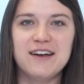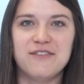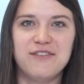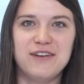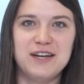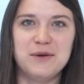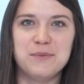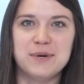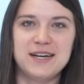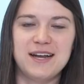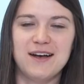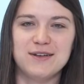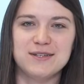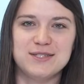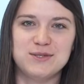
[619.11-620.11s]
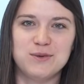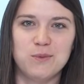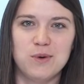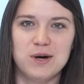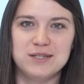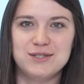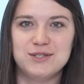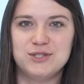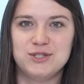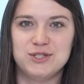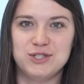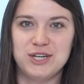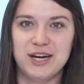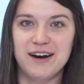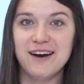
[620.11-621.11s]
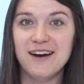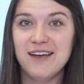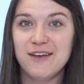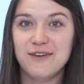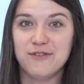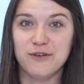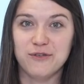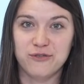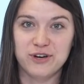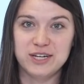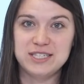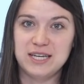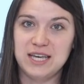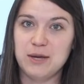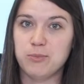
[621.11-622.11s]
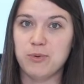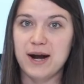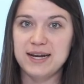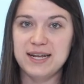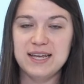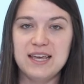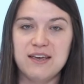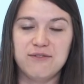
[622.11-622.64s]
If anyone else wants to share, feel free to keep writing.